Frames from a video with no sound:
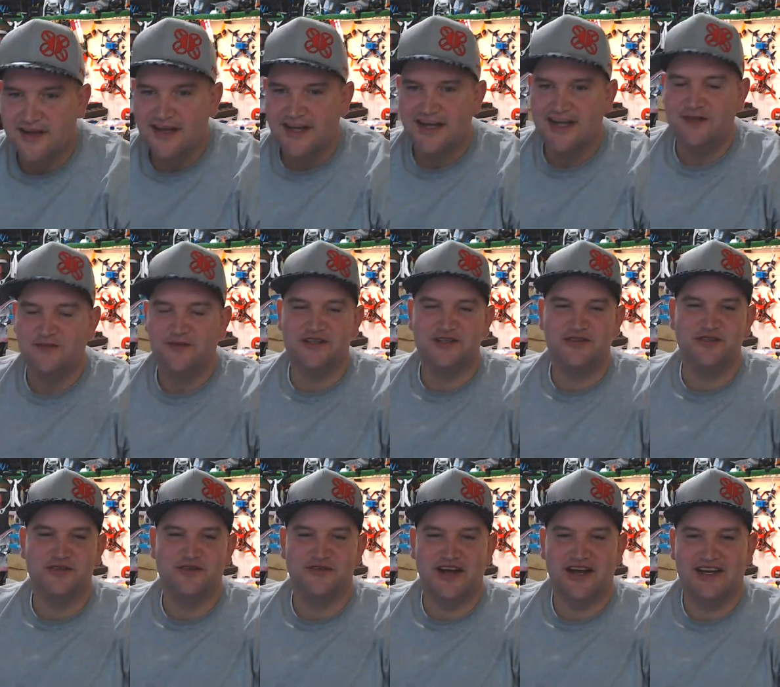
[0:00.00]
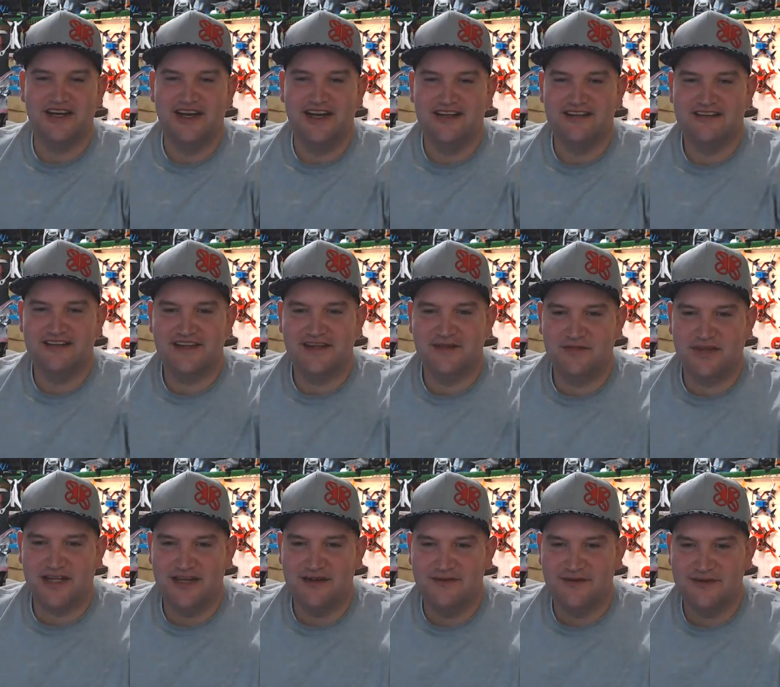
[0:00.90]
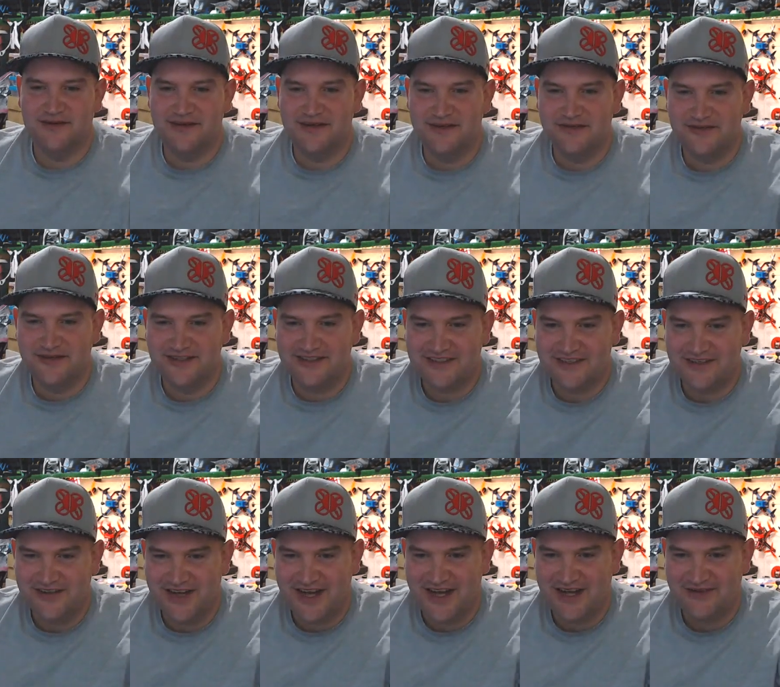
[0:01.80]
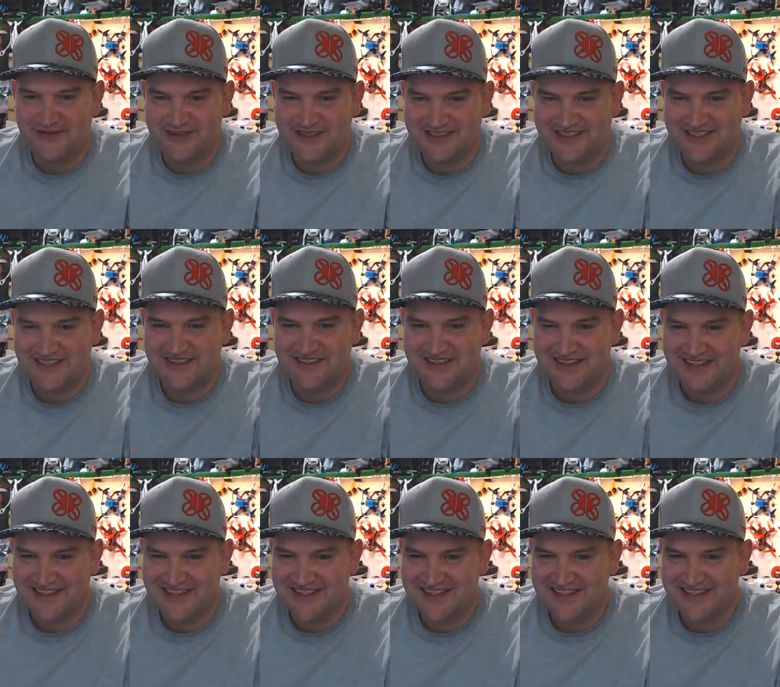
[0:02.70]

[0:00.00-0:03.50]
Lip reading: He wants you around Ed again, blame it on you, and something happens to it.